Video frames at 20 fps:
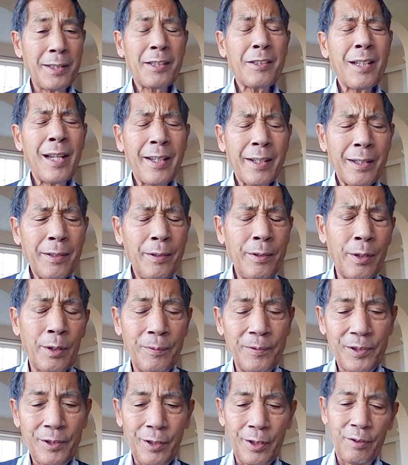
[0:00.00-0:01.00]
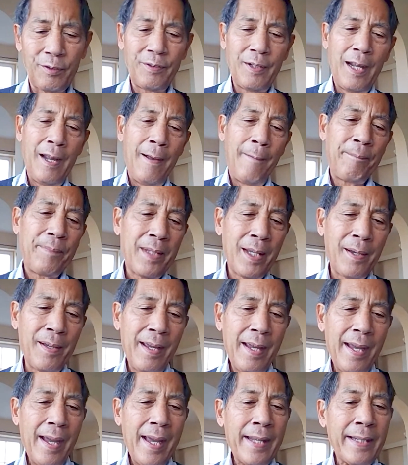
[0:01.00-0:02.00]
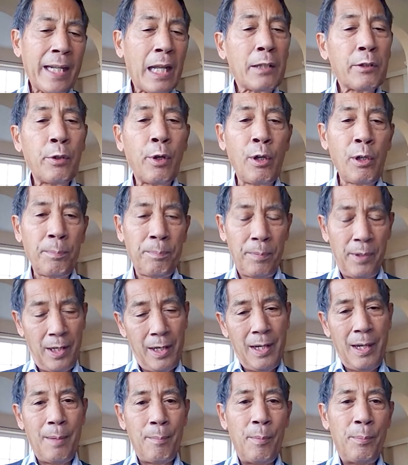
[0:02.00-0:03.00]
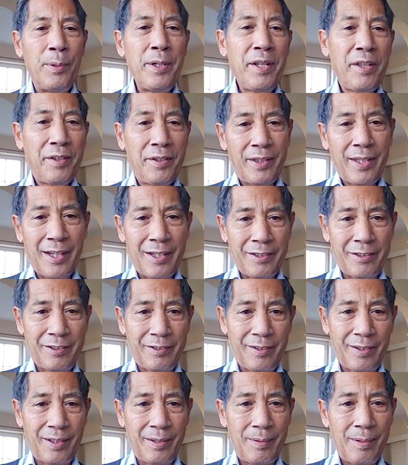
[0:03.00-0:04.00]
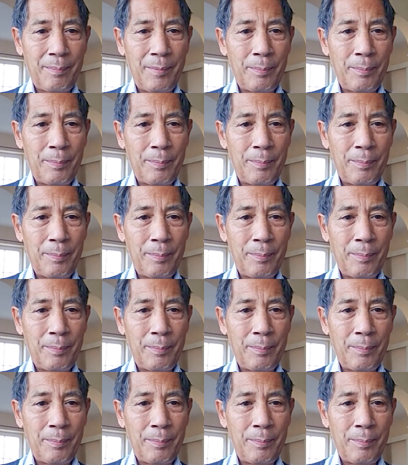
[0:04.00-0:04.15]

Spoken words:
It's like sort of an alcohol breath test.